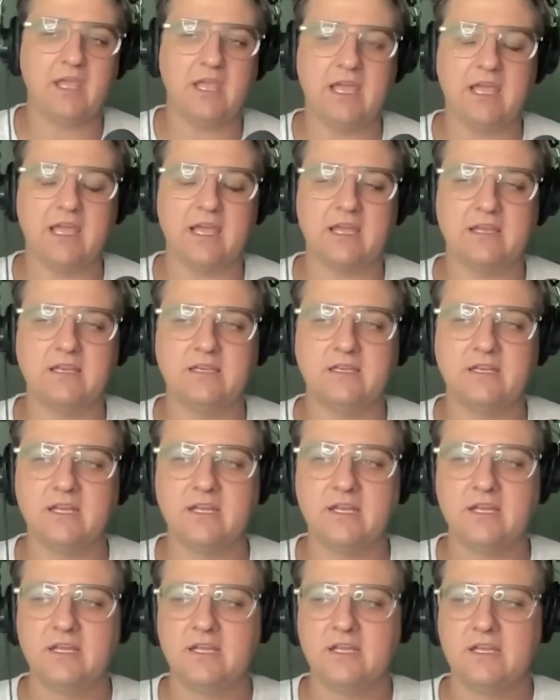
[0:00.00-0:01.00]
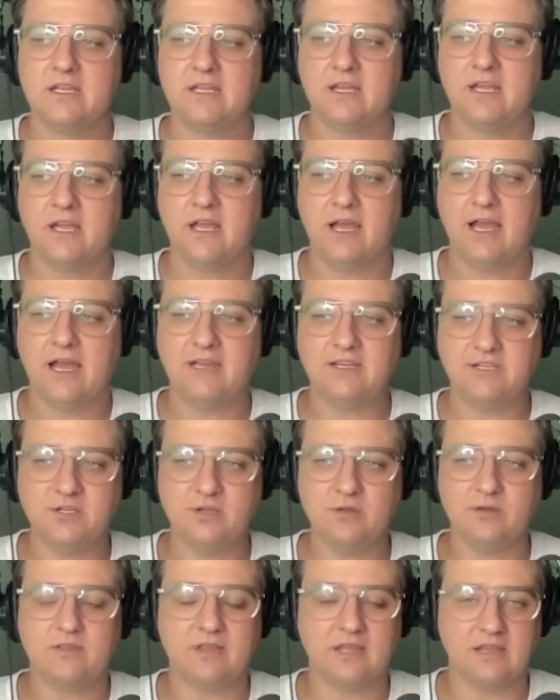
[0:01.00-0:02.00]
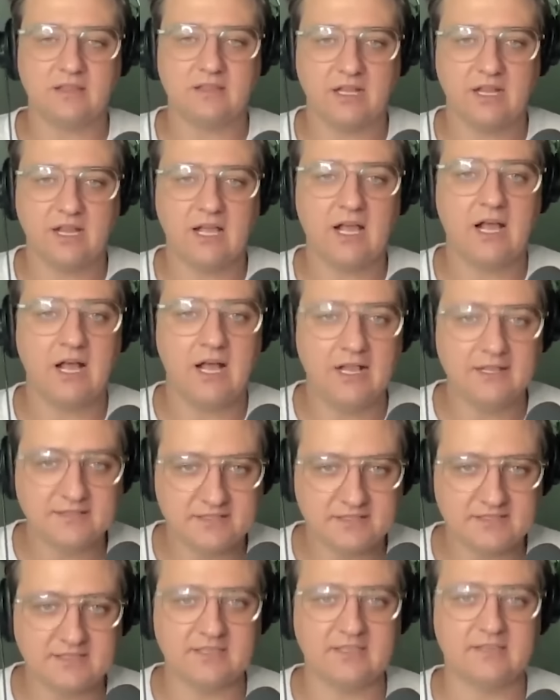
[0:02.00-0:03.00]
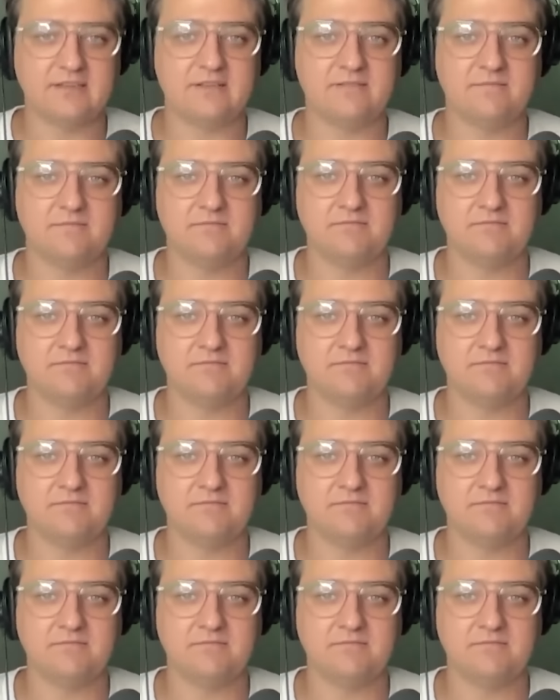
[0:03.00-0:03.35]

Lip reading: And I do think the constant